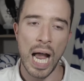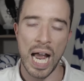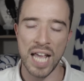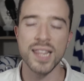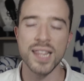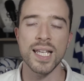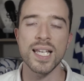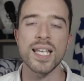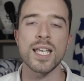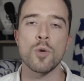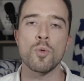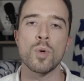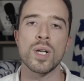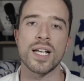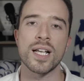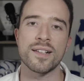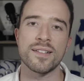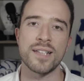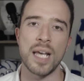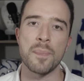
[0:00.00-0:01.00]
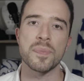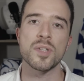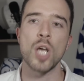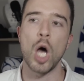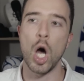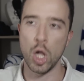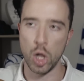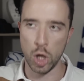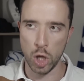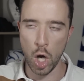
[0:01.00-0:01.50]
I think he will accept
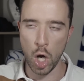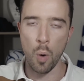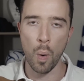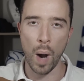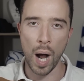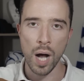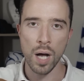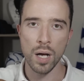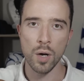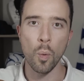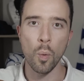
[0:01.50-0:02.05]
a lower